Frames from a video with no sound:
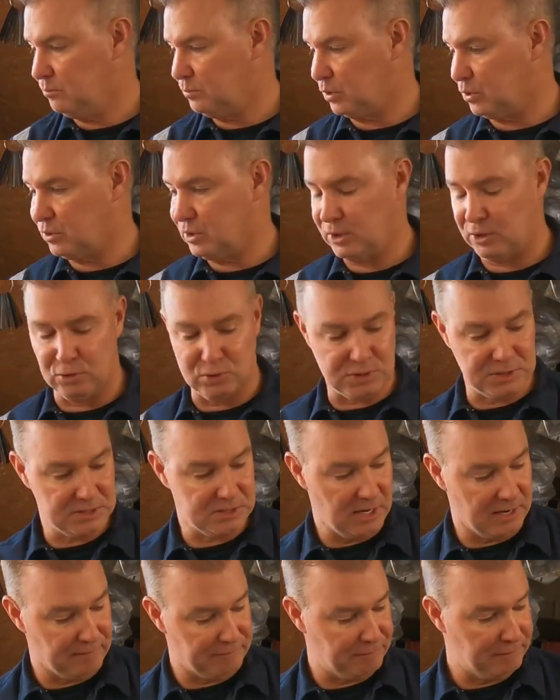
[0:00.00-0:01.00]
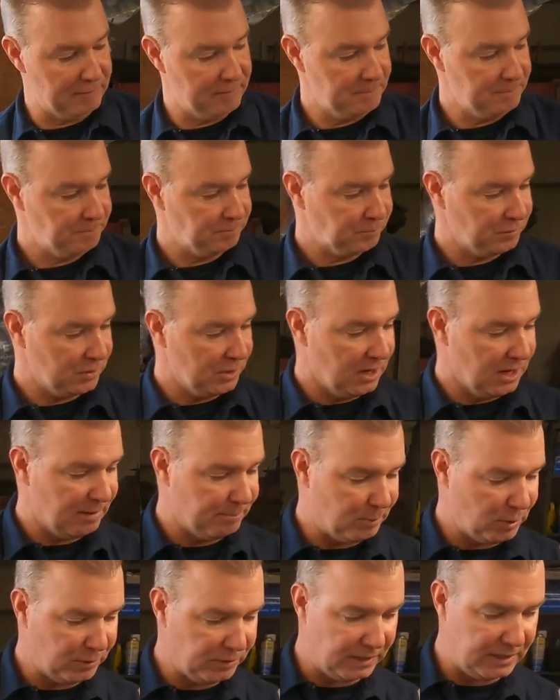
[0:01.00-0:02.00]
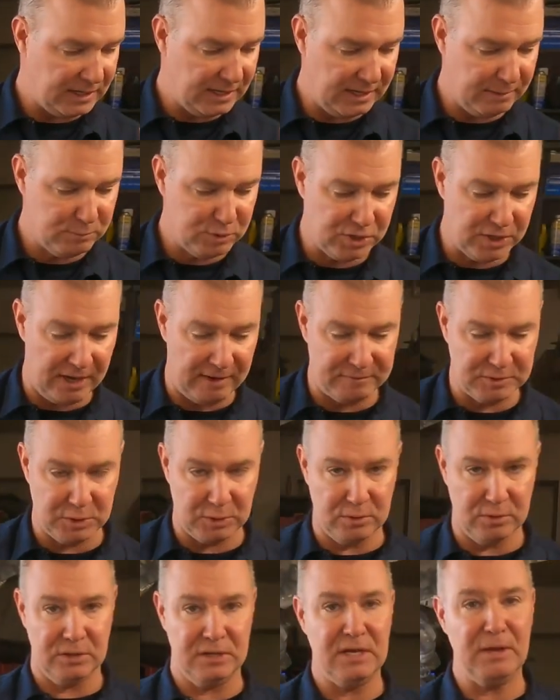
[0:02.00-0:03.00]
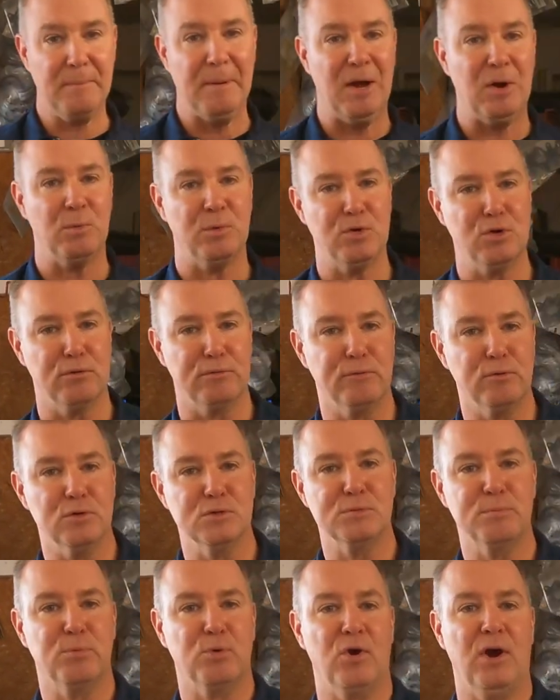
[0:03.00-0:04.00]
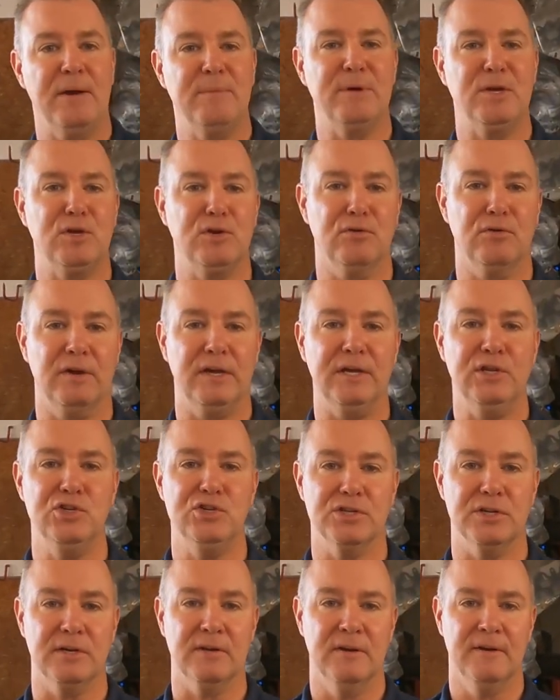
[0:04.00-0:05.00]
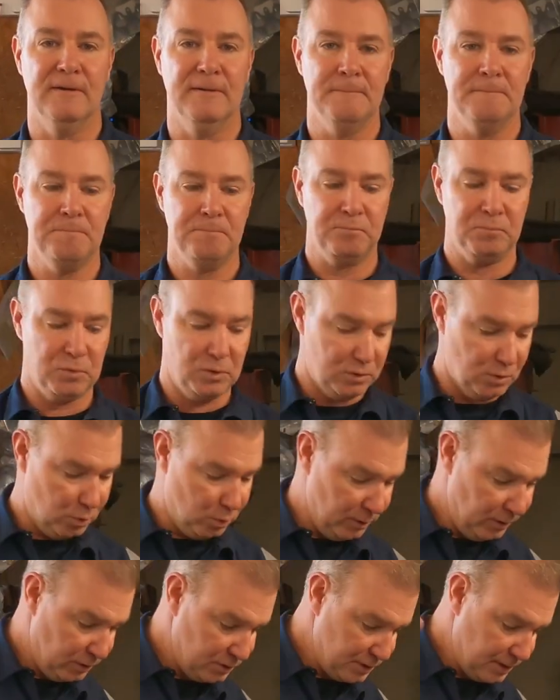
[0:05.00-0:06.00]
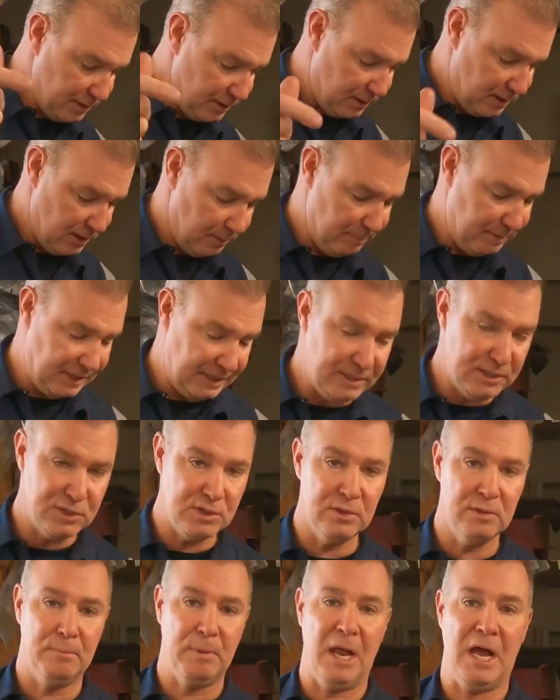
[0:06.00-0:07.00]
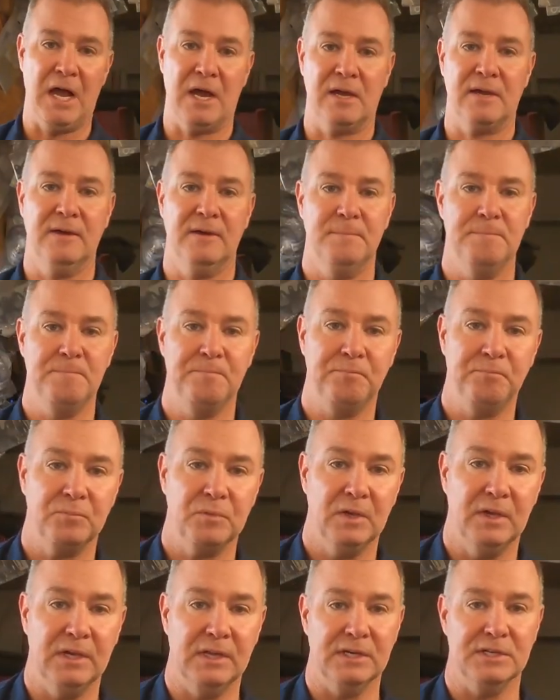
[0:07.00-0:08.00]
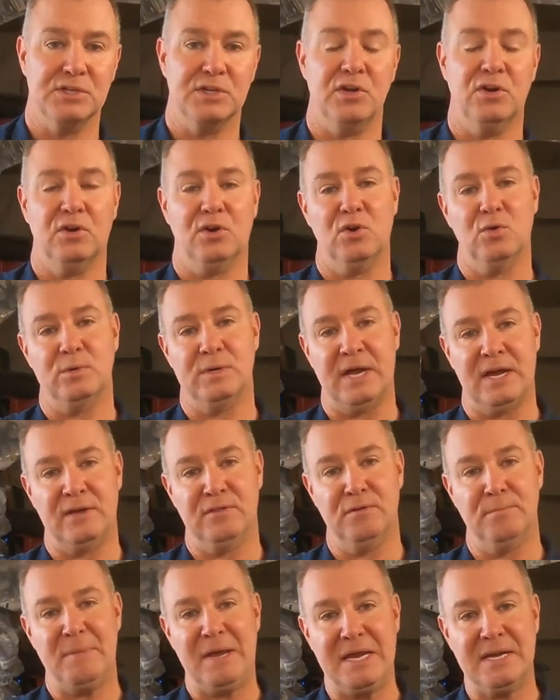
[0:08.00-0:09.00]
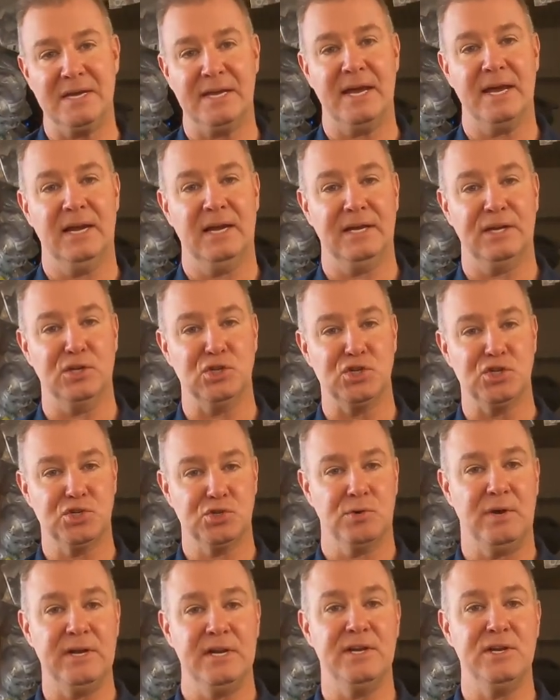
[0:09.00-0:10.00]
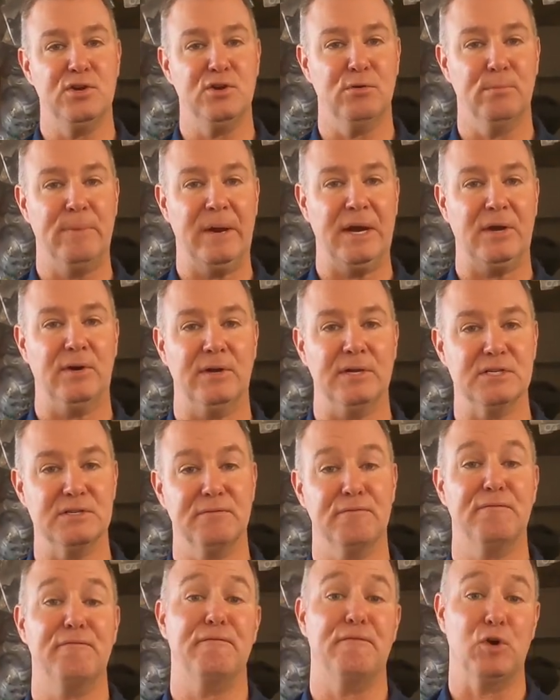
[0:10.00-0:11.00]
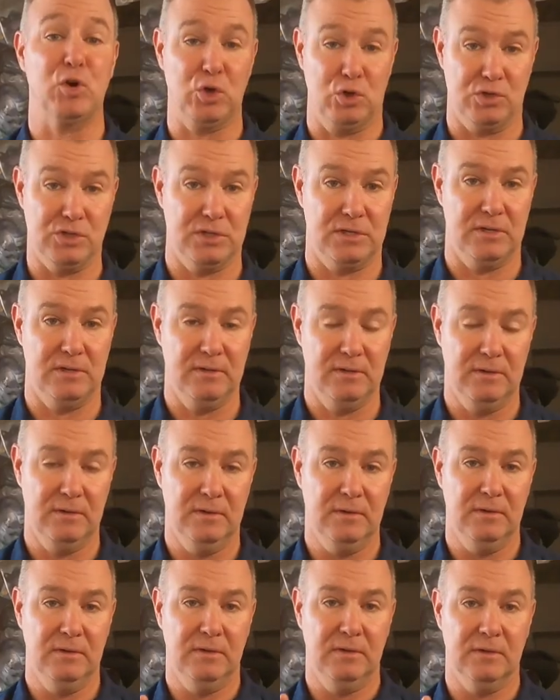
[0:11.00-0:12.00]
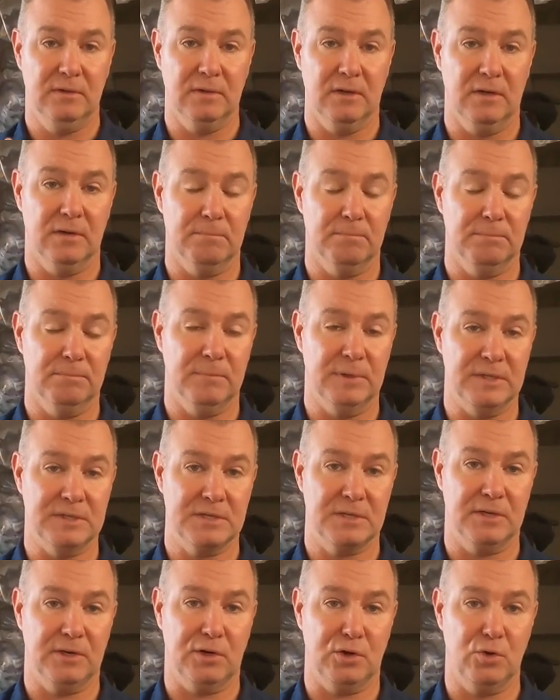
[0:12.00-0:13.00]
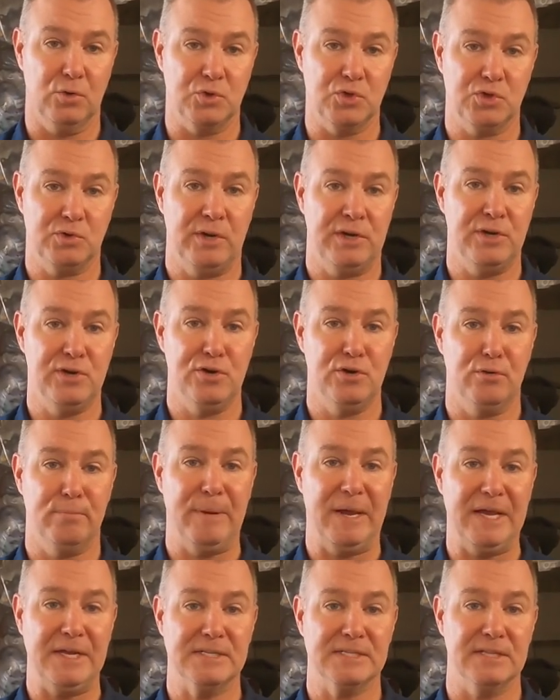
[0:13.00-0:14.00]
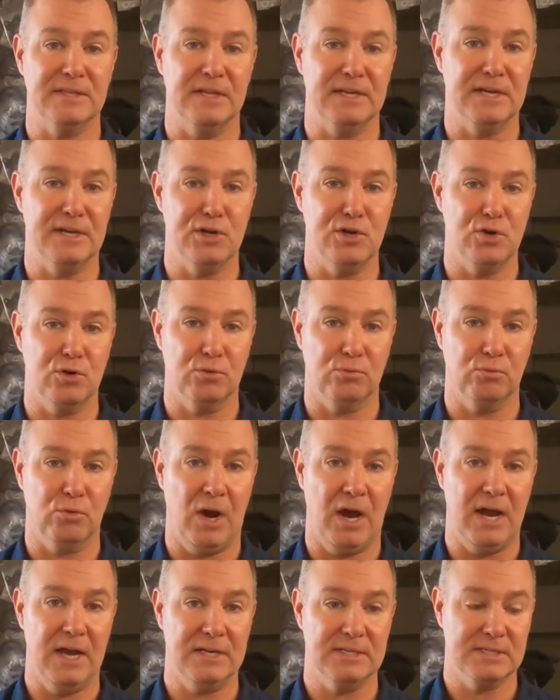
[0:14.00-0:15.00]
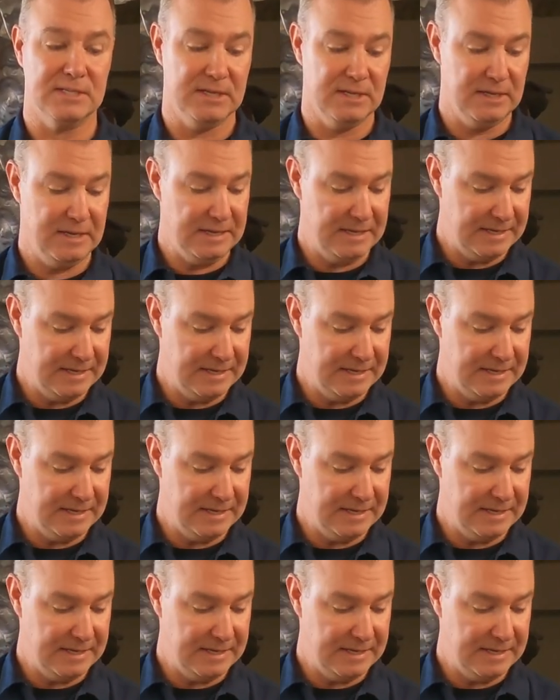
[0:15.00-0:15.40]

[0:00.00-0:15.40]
thicker stuff up on the camshaft, so you think about when you're first priming your engine, the oil's gonna come into the block and it's gonna go down the main galley and straight into your bearings first. It's gonna go straight into your mains and then into your rods.